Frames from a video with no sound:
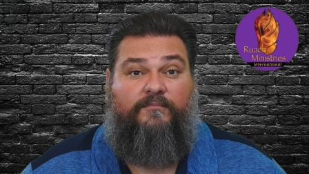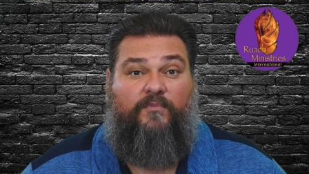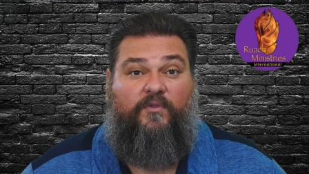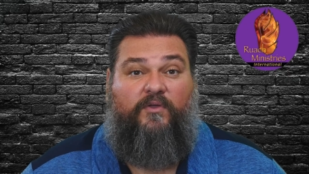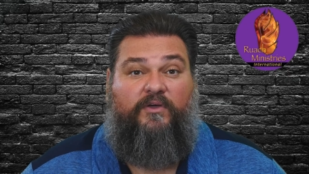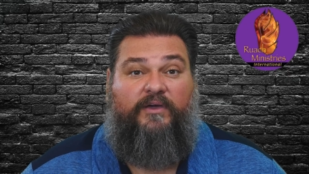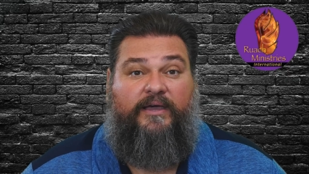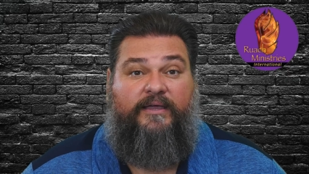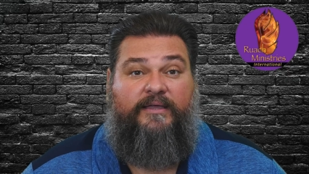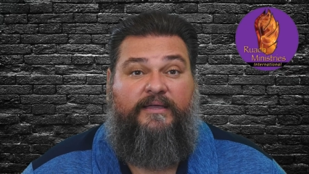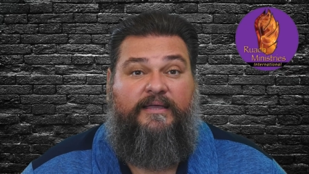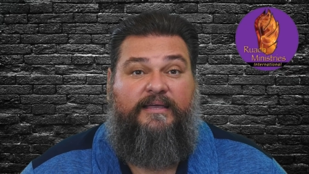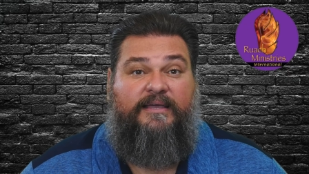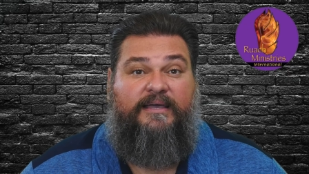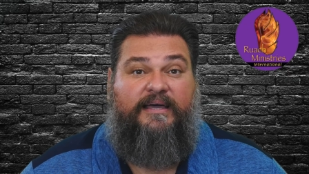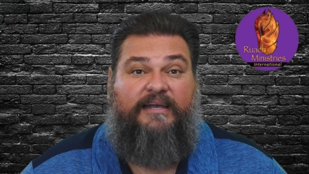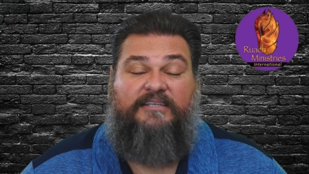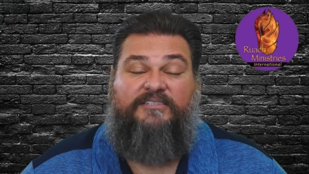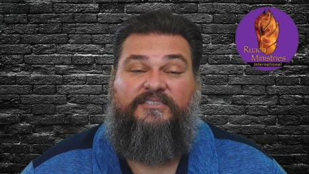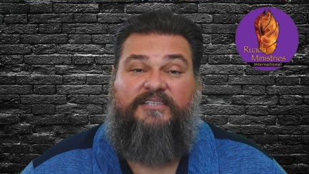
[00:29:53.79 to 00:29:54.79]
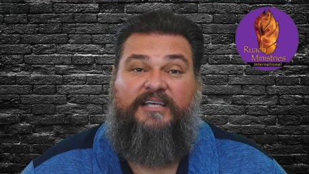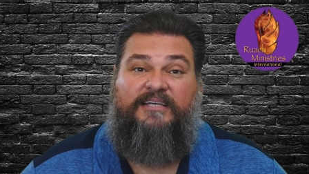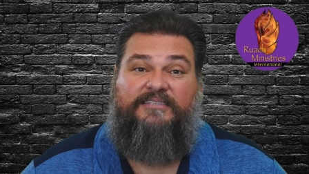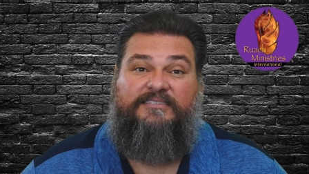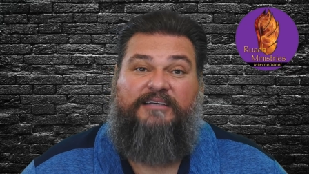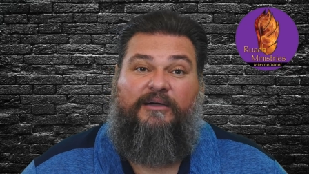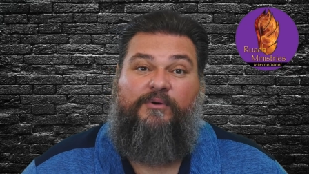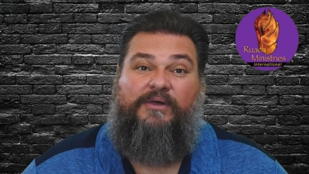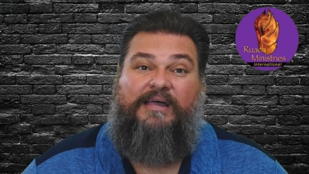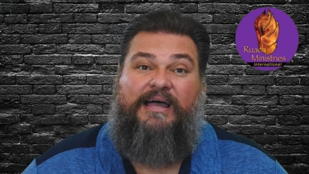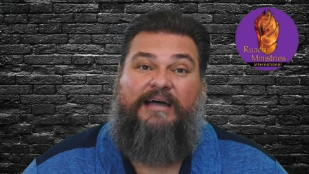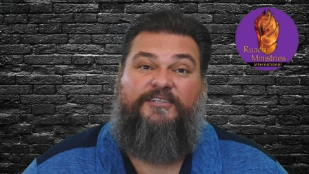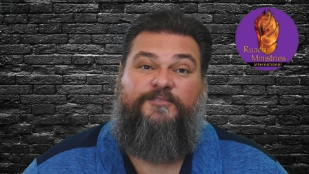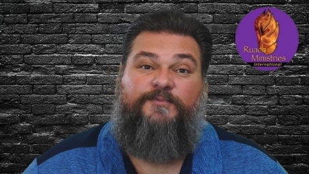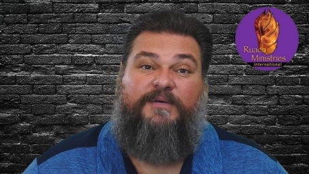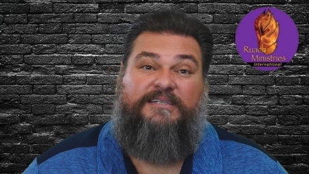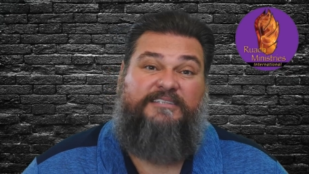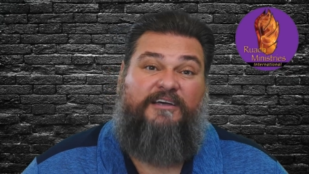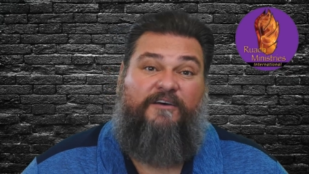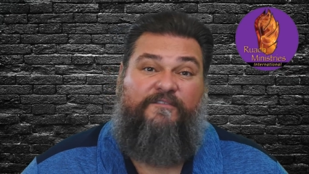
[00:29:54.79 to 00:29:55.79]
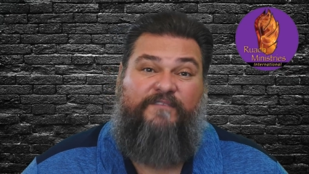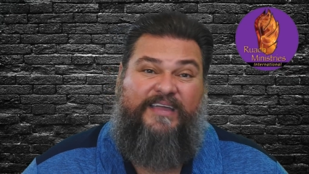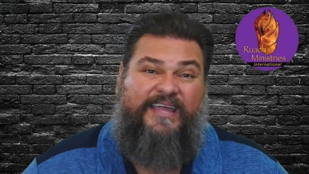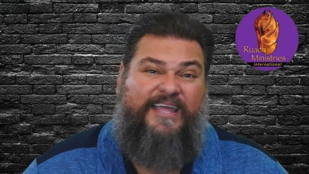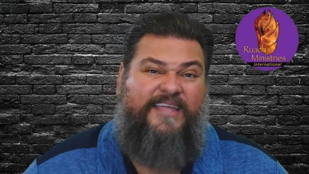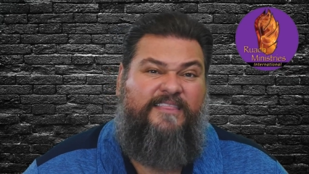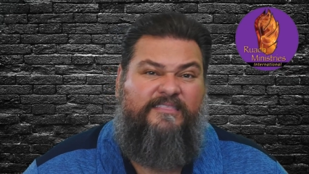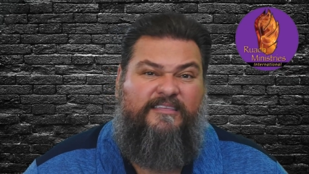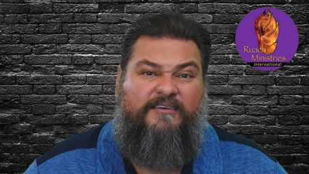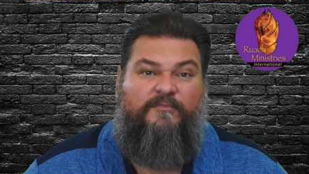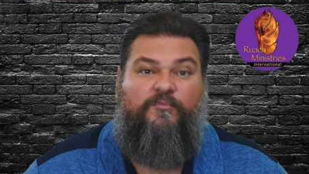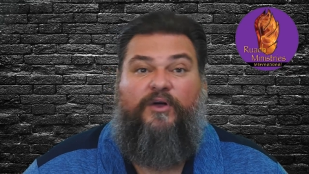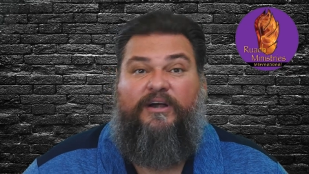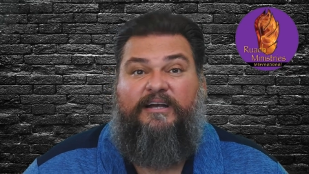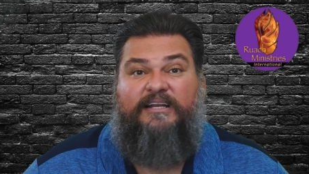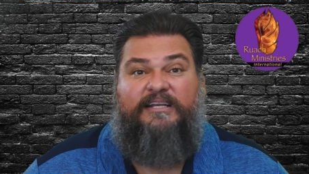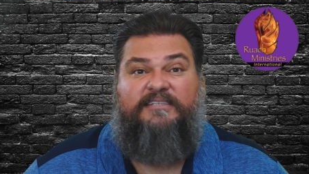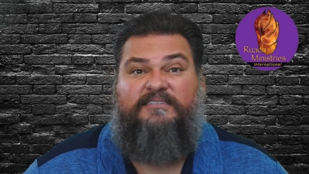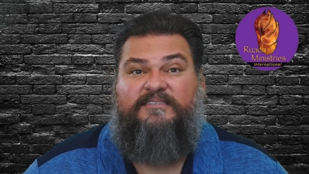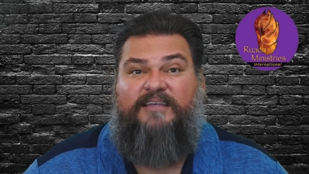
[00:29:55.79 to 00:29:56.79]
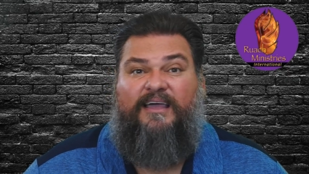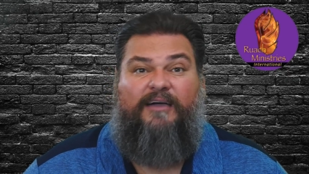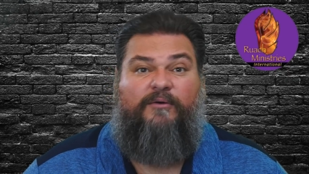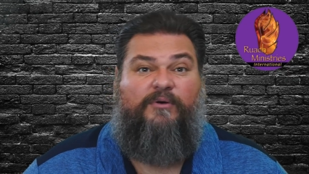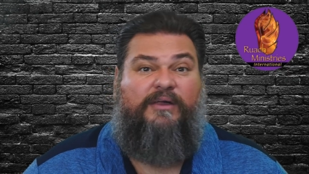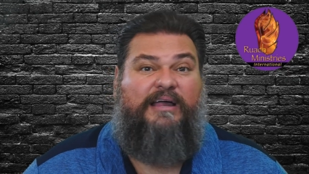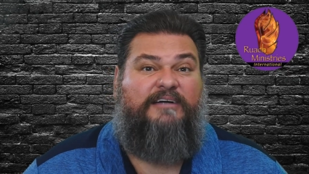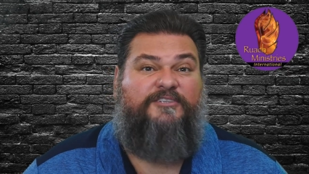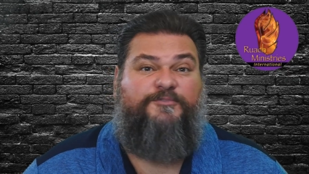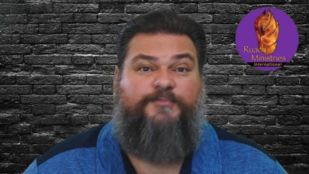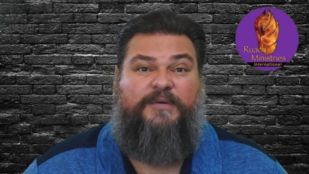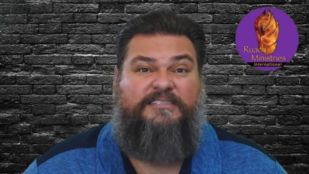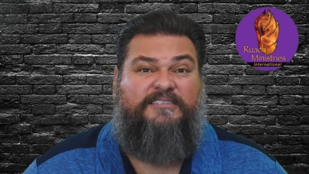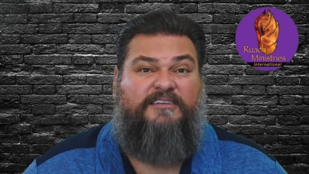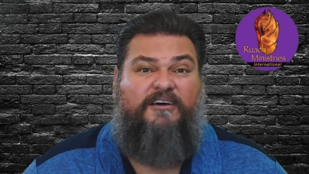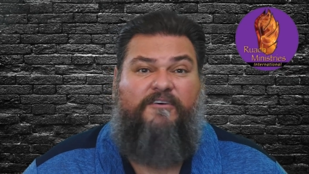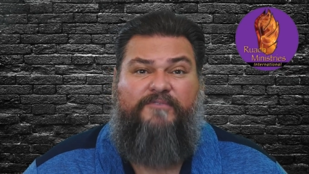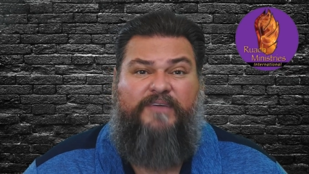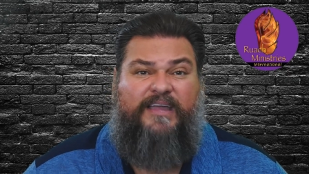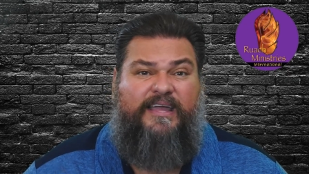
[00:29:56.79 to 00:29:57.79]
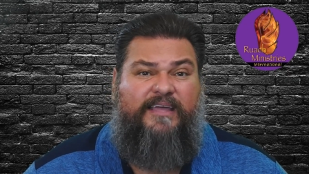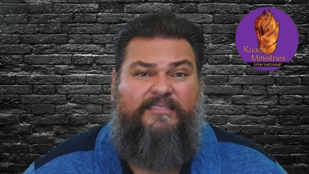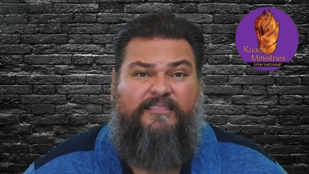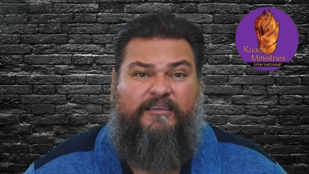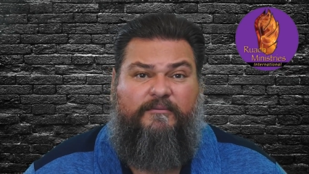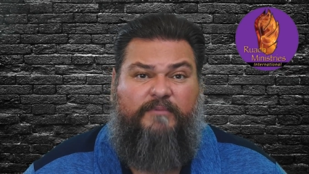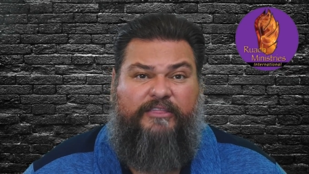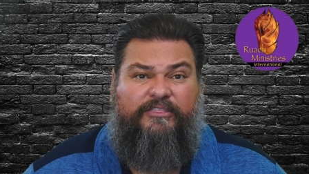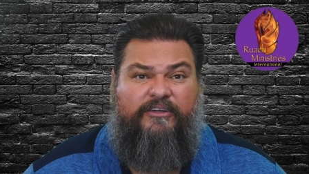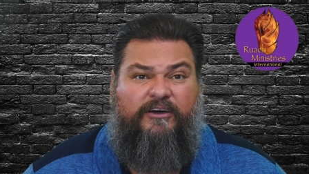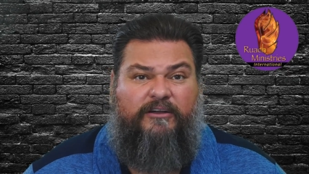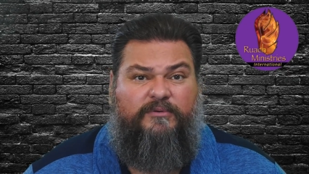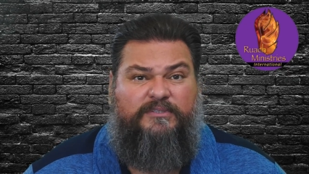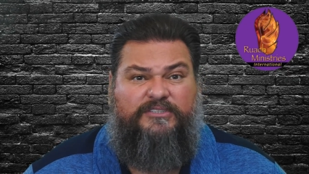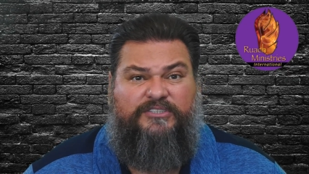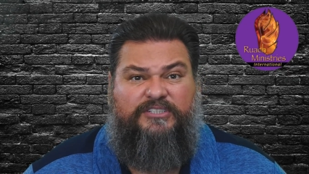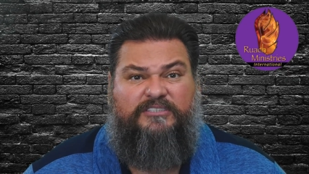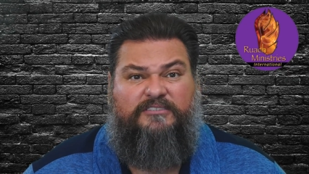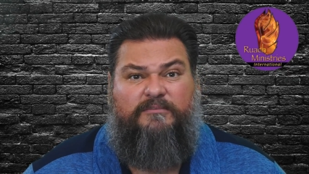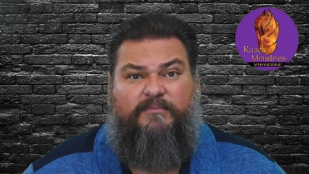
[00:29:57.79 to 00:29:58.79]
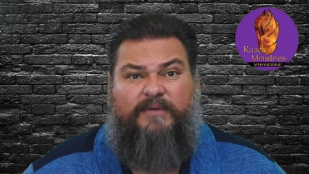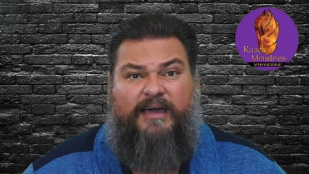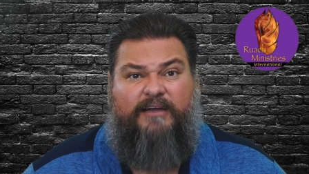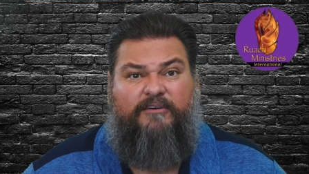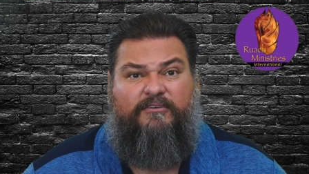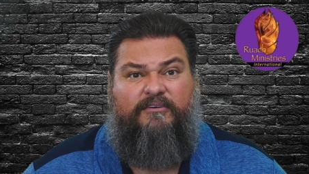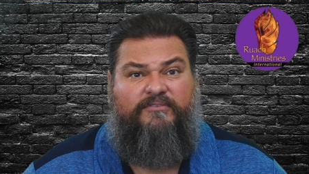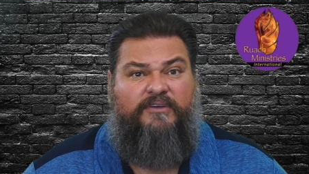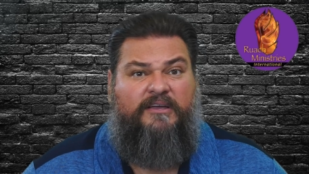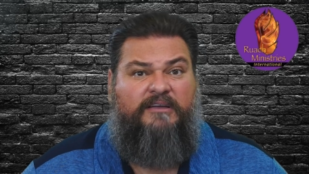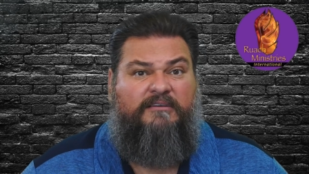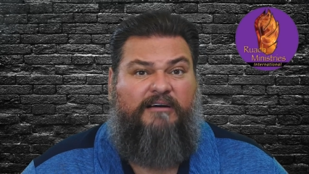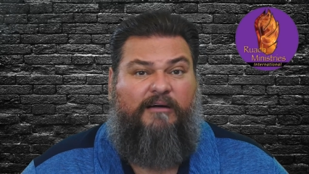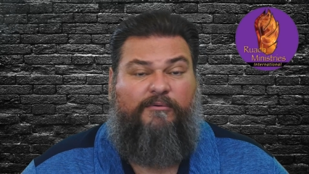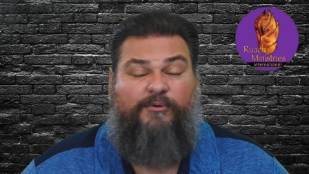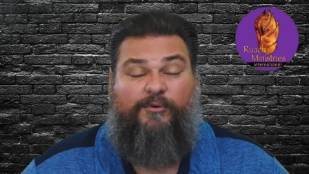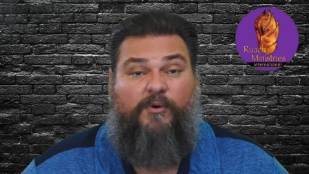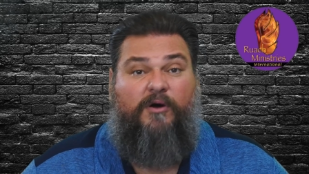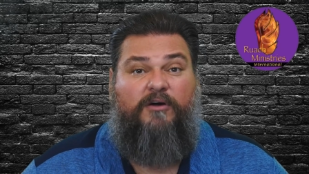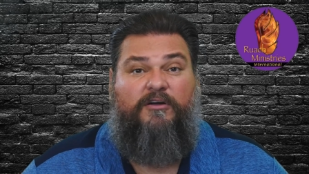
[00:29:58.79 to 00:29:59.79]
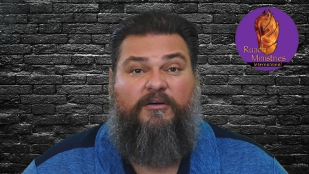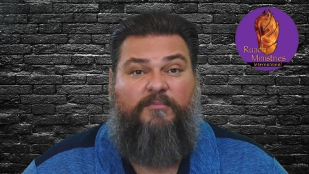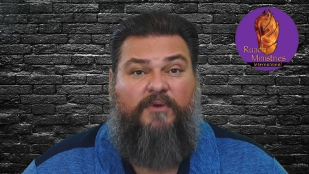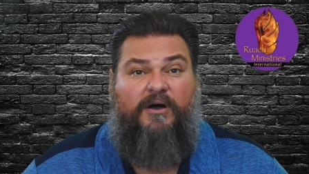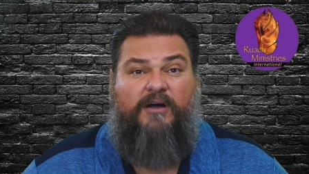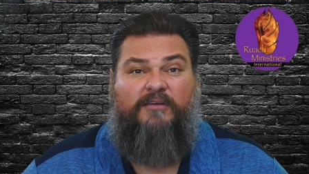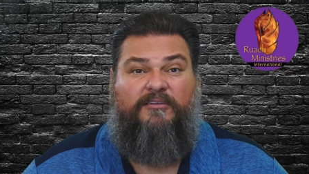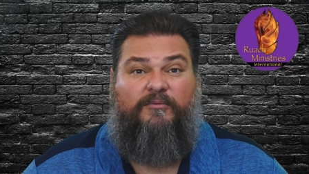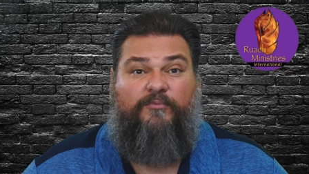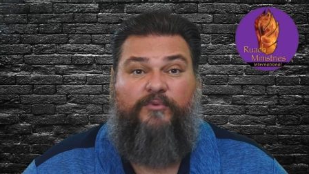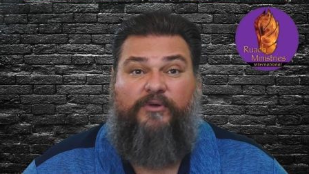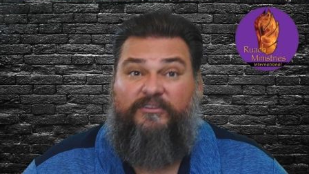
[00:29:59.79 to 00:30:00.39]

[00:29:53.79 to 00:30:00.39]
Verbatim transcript: Okay. And he says, I will house myself in them. Where did he say, I will house myself in them? I thought it was just a matter of, I will walk among them.